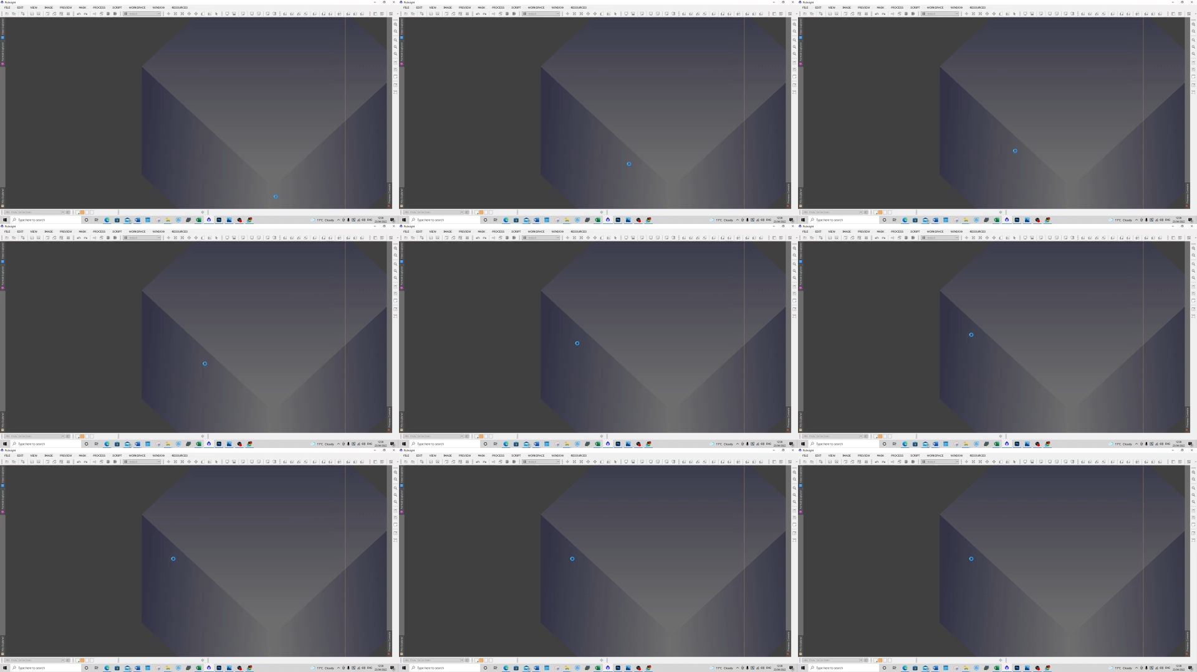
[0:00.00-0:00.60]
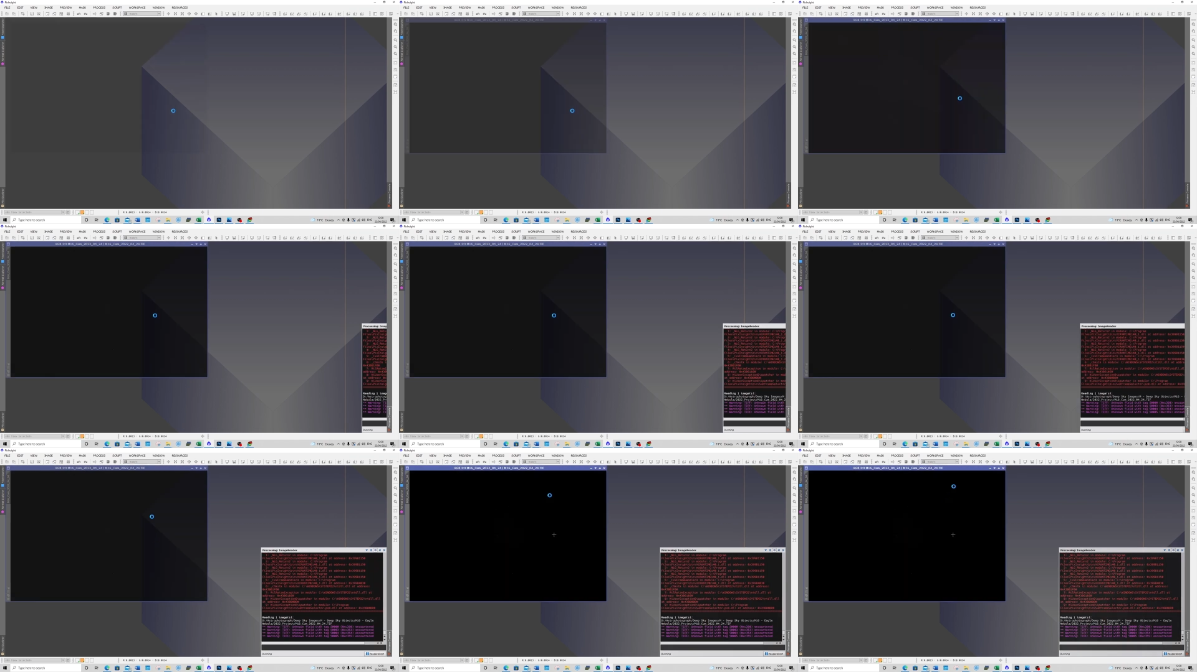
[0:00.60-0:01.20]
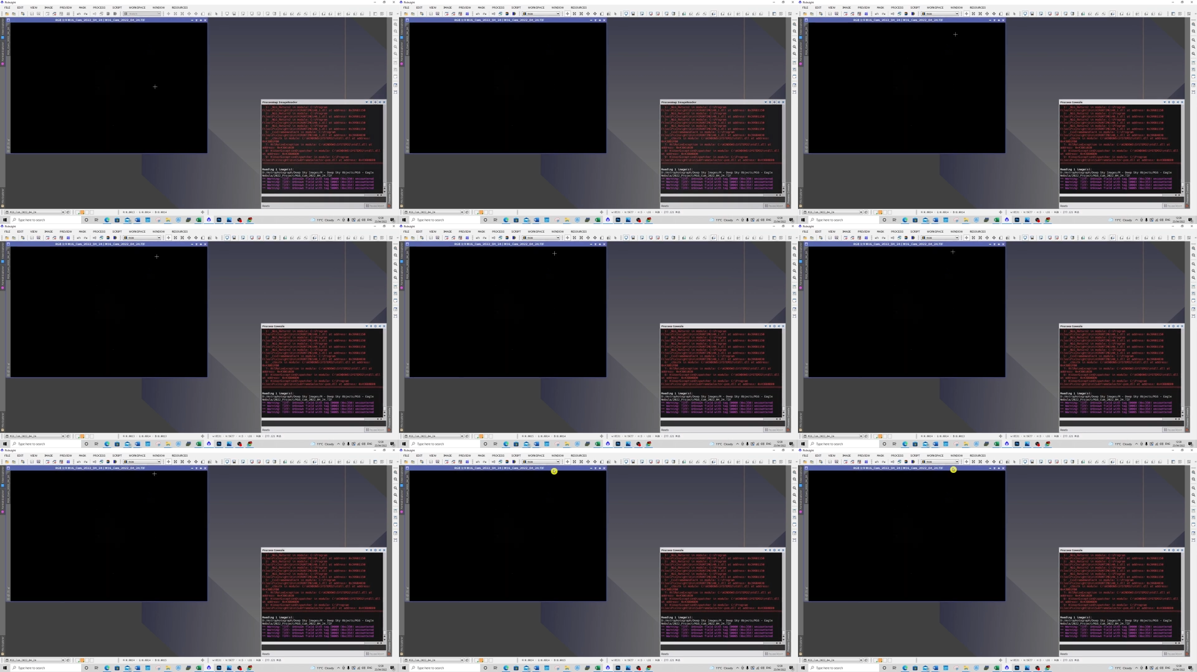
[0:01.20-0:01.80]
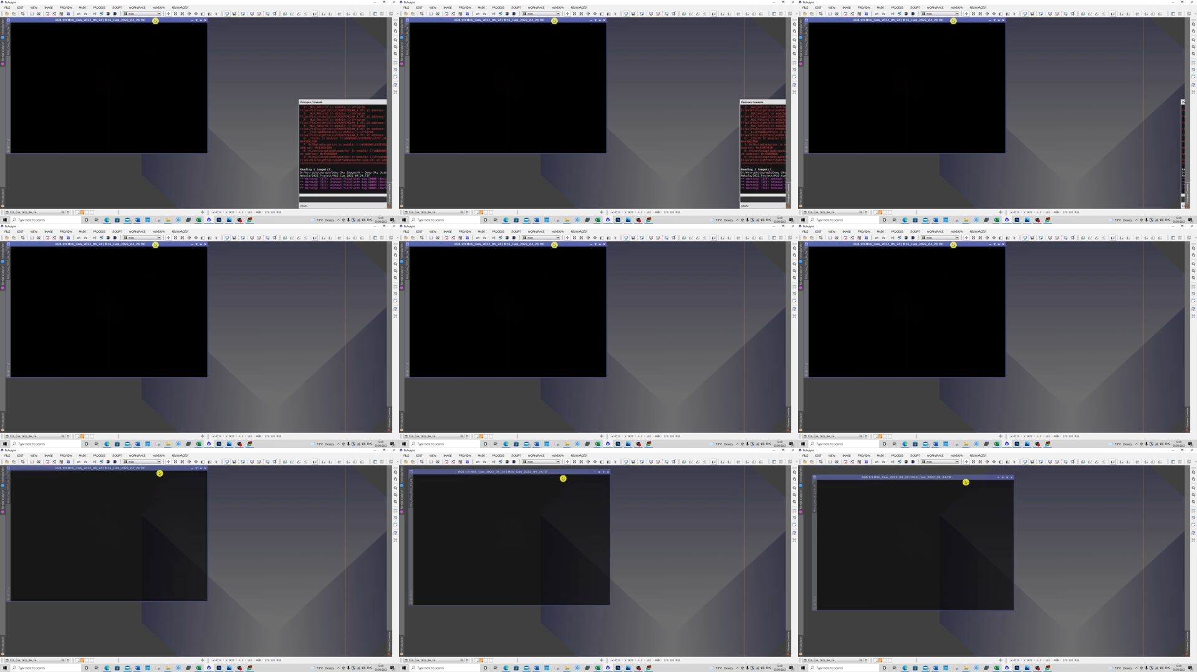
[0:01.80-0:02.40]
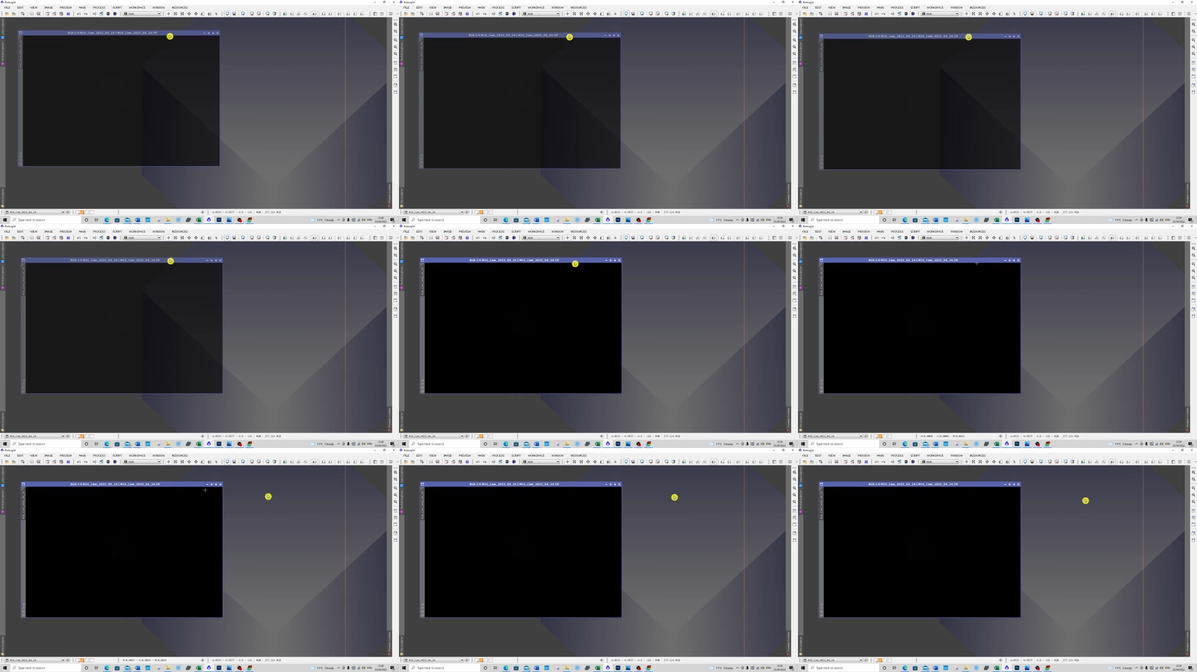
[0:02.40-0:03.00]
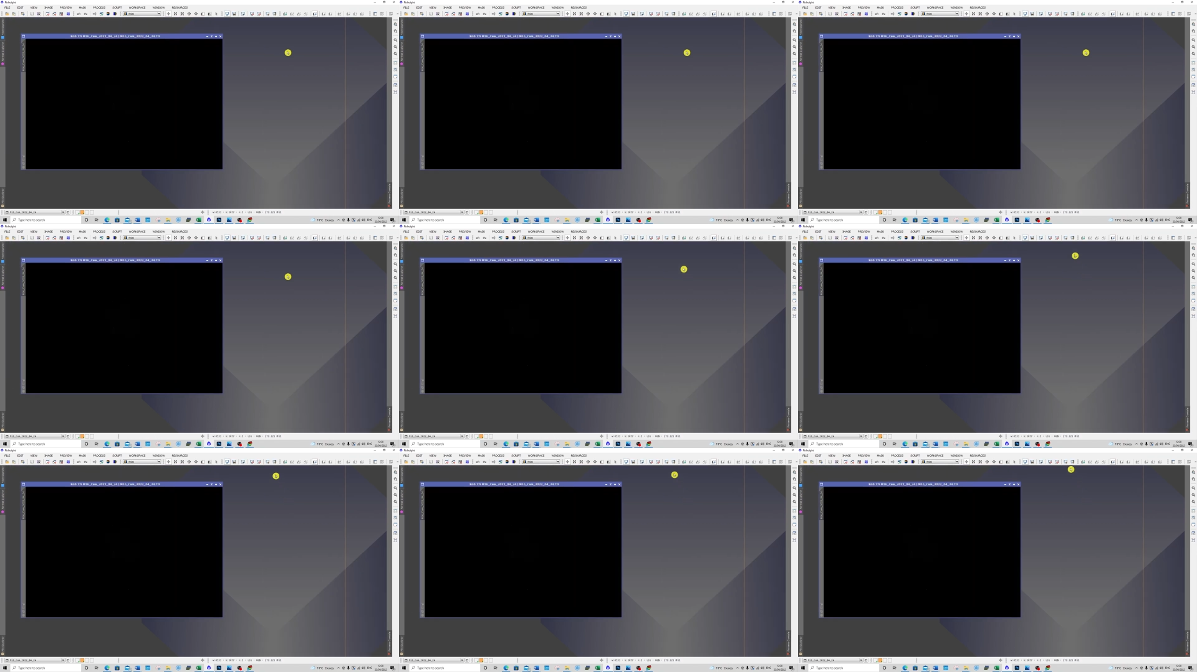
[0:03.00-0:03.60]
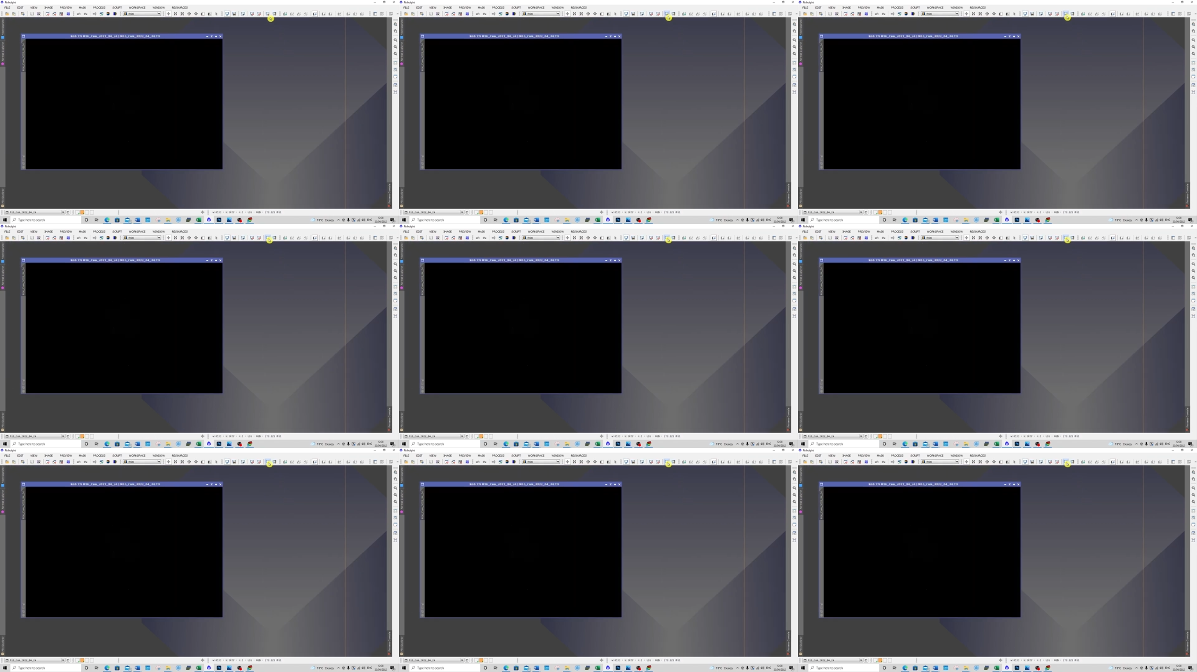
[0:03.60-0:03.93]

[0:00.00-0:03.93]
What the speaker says: Nobody's mouth can be seen.